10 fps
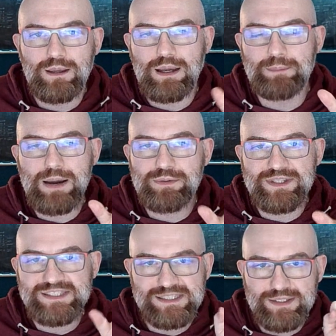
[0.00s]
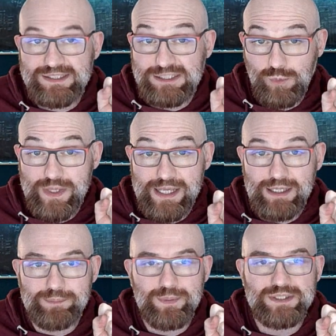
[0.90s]
about this
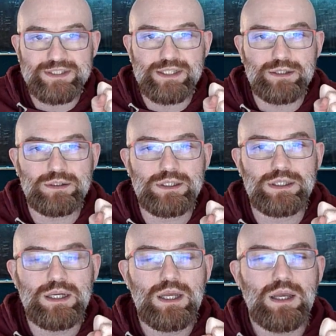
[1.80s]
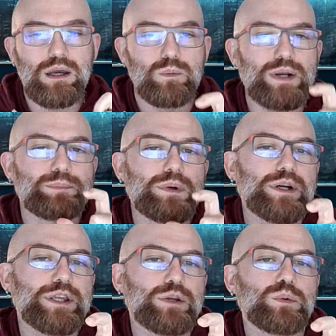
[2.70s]
week in particular, when
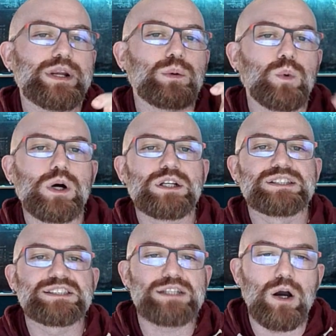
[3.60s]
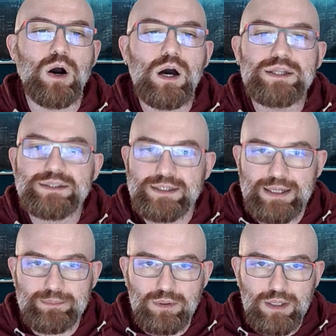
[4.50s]
Mercury was on
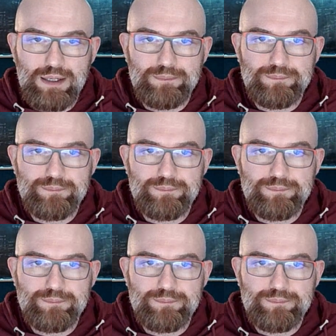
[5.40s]
Denebola.